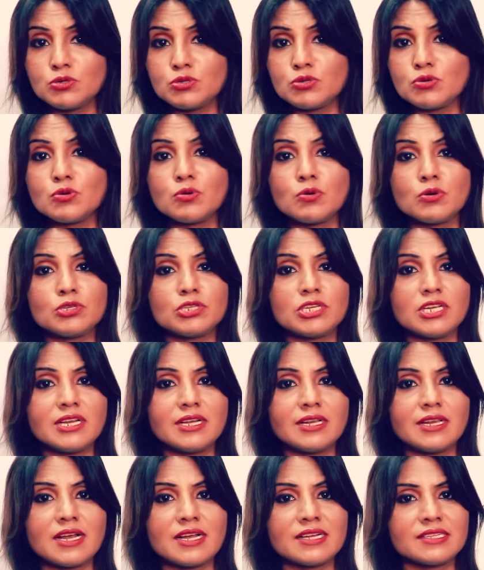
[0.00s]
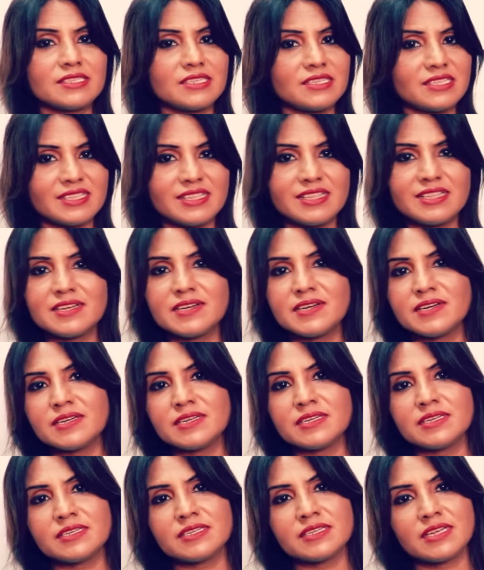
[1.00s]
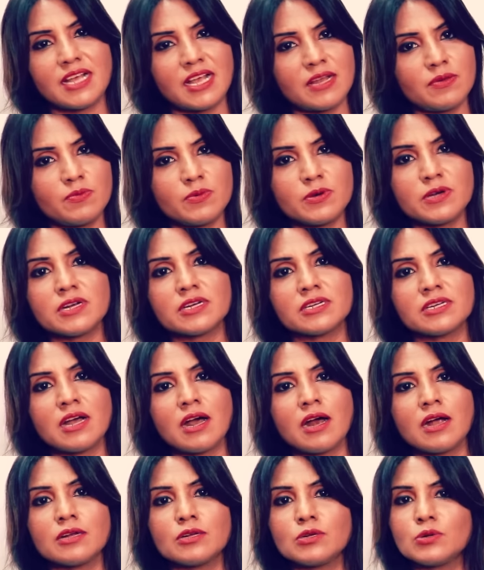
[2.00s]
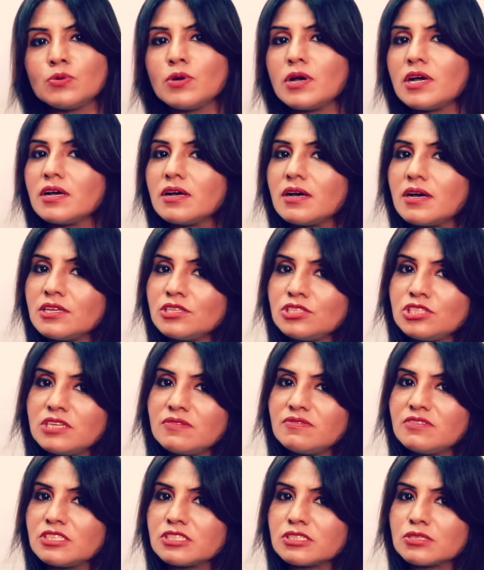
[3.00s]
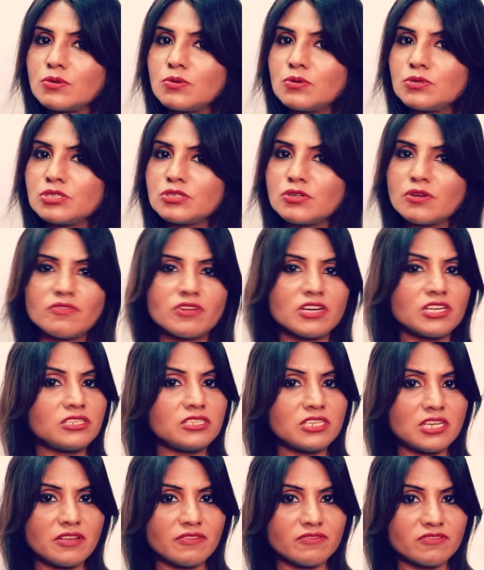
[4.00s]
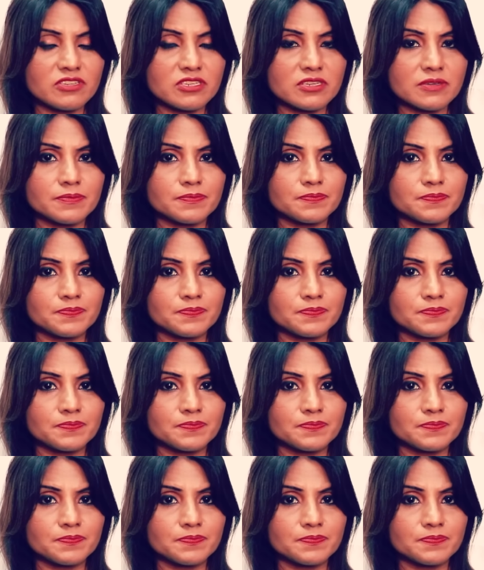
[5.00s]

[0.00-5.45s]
took coaching classes, learned and worked hard to achieve the scores you have achieved?